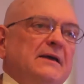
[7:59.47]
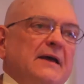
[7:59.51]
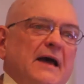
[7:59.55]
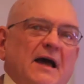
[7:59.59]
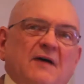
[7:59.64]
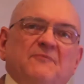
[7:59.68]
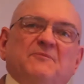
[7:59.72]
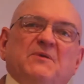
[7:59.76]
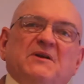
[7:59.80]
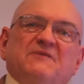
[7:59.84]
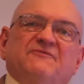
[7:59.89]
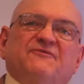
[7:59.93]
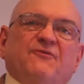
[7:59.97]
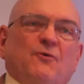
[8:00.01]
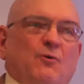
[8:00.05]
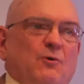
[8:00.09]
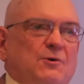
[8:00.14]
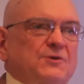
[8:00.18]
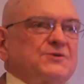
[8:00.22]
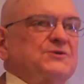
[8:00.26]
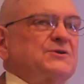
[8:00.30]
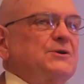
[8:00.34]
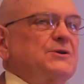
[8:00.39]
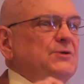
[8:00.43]
have been
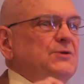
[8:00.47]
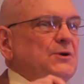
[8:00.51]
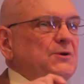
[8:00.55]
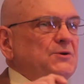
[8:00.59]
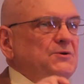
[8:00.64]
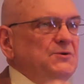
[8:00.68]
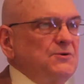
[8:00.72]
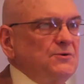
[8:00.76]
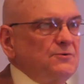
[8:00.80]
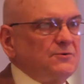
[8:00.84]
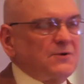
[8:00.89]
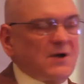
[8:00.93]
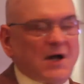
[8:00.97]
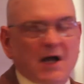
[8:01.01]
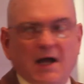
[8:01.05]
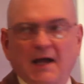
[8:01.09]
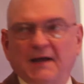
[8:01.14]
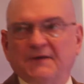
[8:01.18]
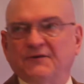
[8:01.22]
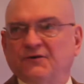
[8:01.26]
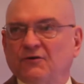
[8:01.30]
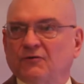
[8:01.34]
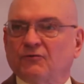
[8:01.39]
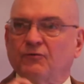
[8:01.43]
forced new
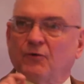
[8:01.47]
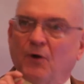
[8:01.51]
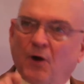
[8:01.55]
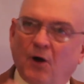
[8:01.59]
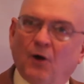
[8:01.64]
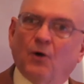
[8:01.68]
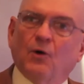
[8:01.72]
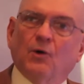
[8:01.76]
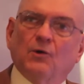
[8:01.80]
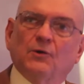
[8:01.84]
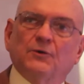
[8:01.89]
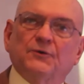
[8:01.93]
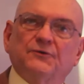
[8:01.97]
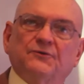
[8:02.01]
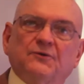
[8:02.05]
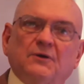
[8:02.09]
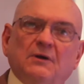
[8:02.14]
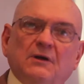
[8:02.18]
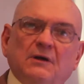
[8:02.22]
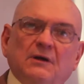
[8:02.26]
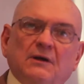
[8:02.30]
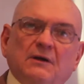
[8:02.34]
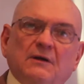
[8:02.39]
kinds of roles